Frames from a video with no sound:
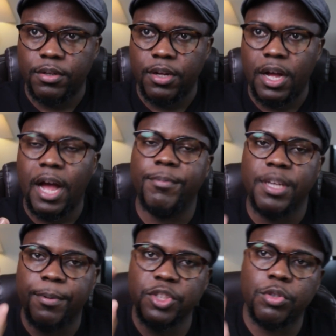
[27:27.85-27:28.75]
I'm
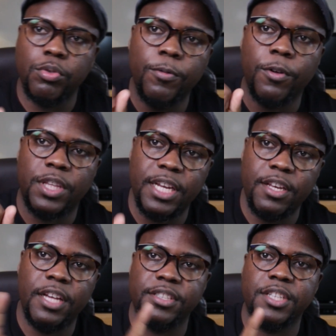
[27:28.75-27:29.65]
supposed to rule for 10
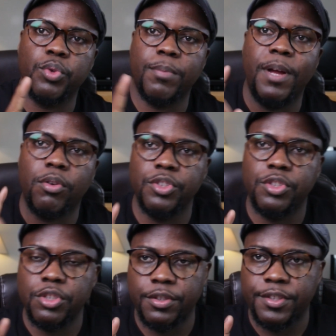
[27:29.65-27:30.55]
years. That's what my
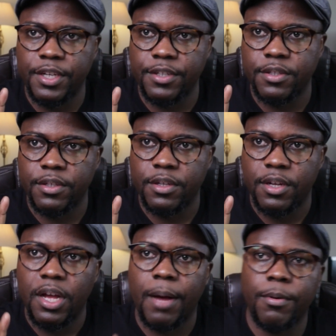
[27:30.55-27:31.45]
constitution says.
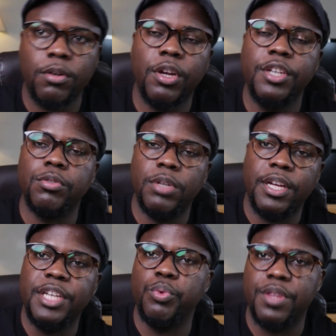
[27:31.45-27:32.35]
I'm not going to
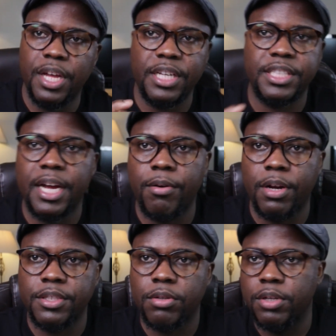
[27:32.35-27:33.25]
engage with any
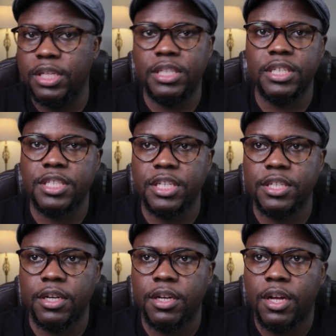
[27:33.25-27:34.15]
tyrant or any
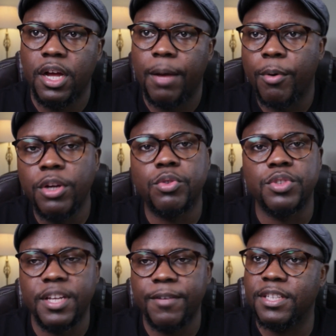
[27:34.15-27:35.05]
dictator. I'm going to
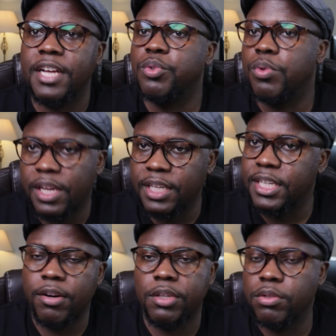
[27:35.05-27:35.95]
sever ties with any
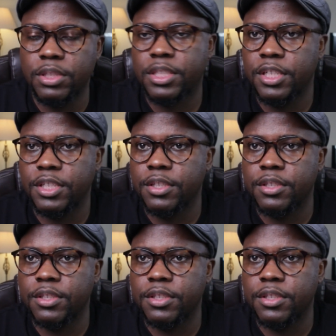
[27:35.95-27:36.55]
tyrant or dictators.